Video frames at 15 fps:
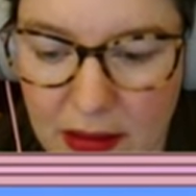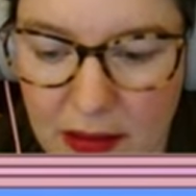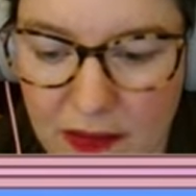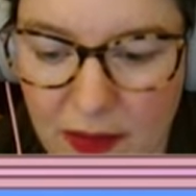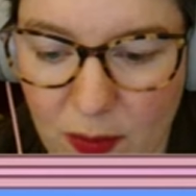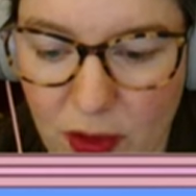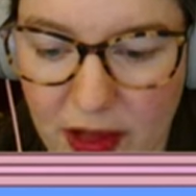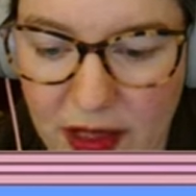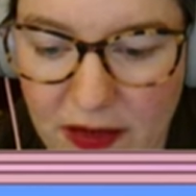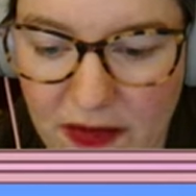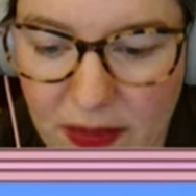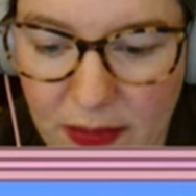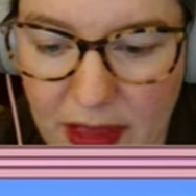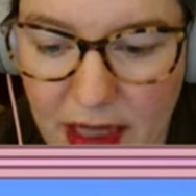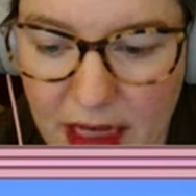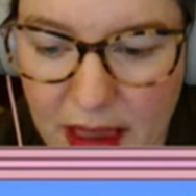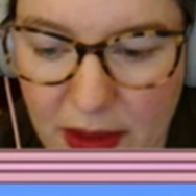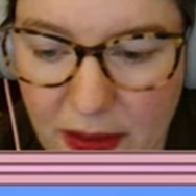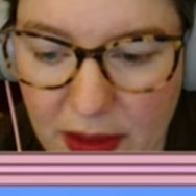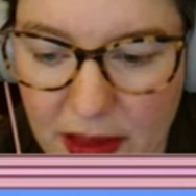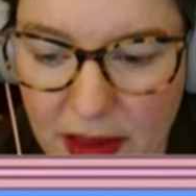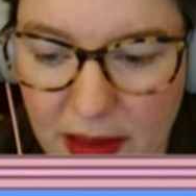It's working for me
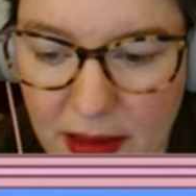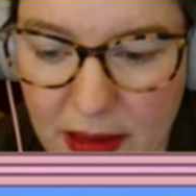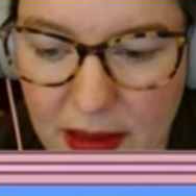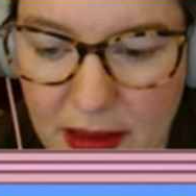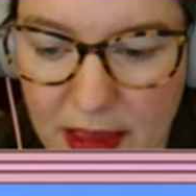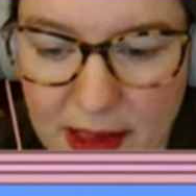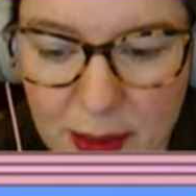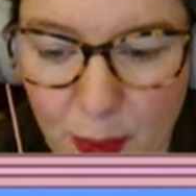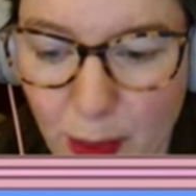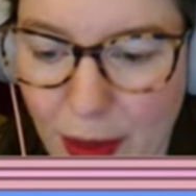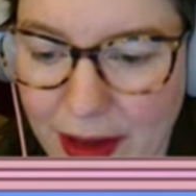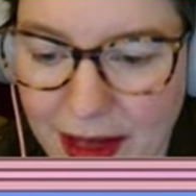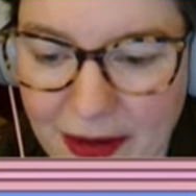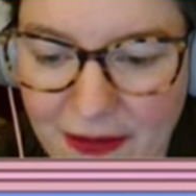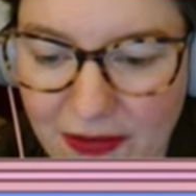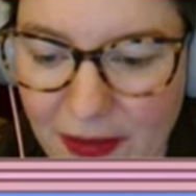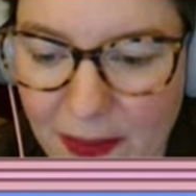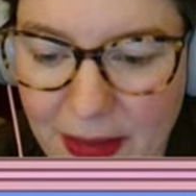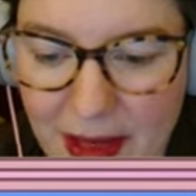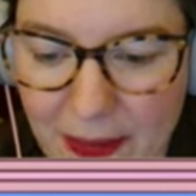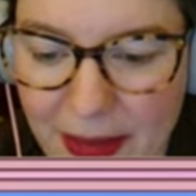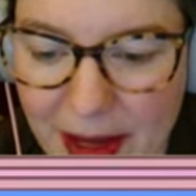anyway. It's working for
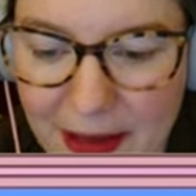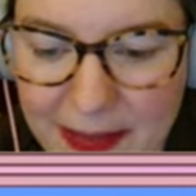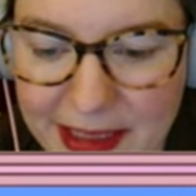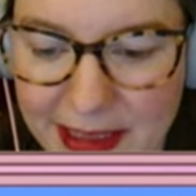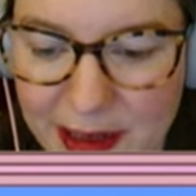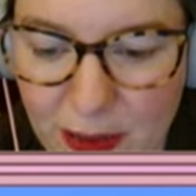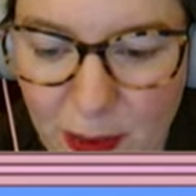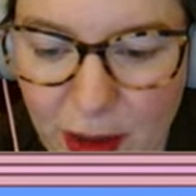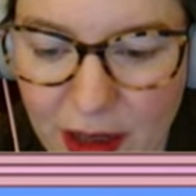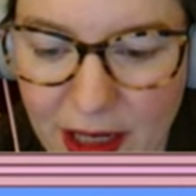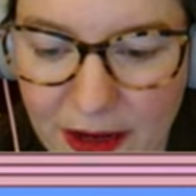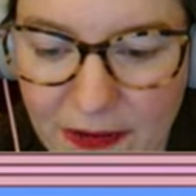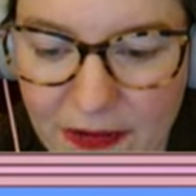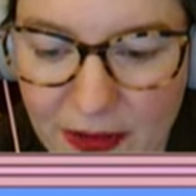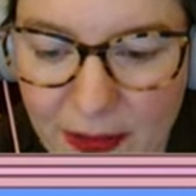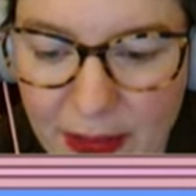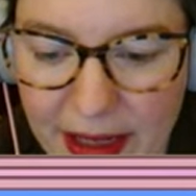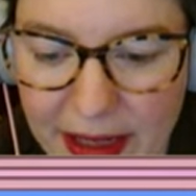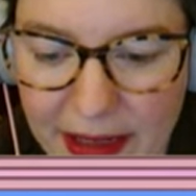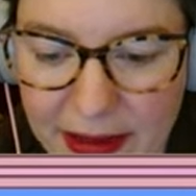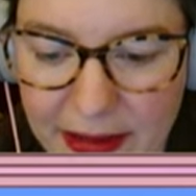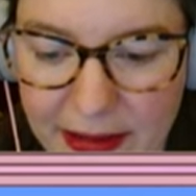me, babes. It's working for
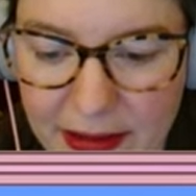me.